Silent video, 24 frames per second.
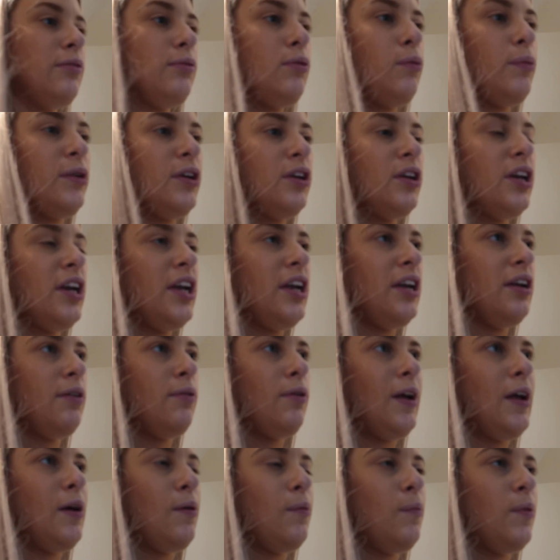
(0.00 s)
that
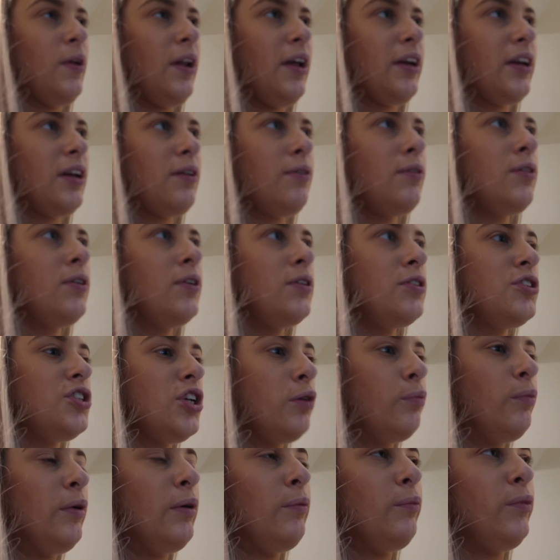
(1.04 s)
it will be like
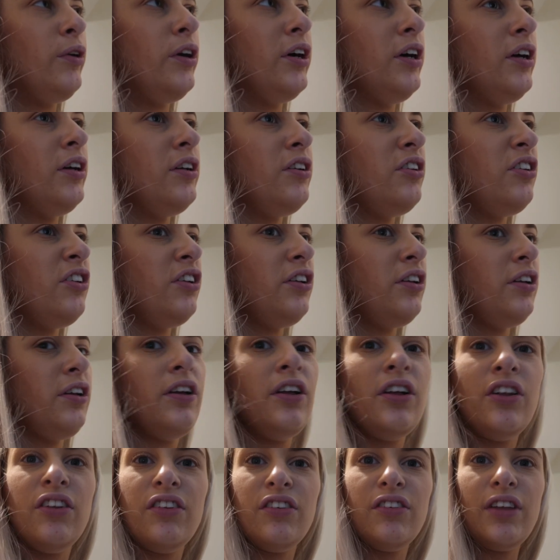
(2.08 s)
done when
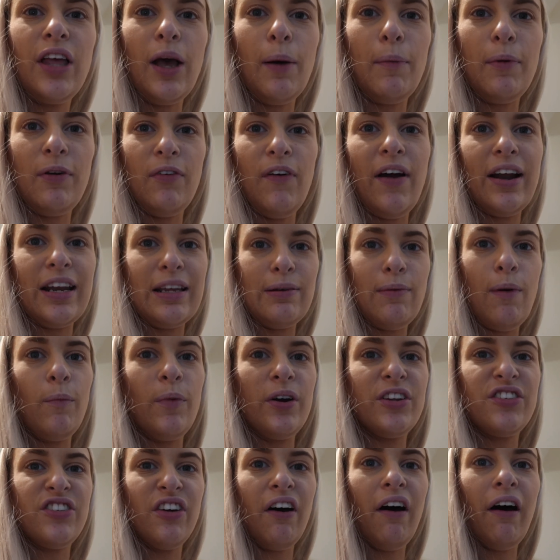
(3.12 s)
it'll be ready when
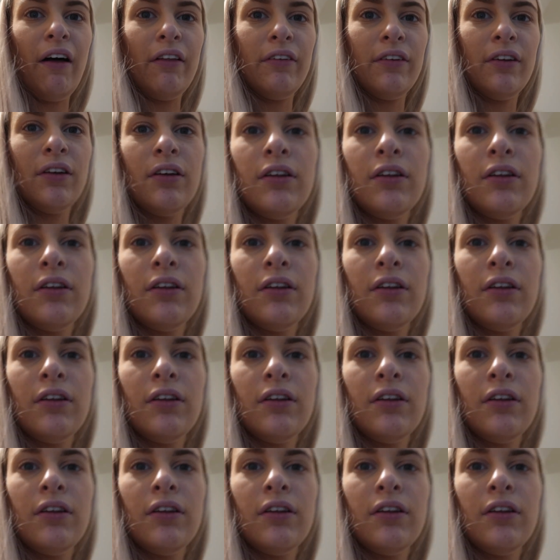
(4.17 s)
we're done.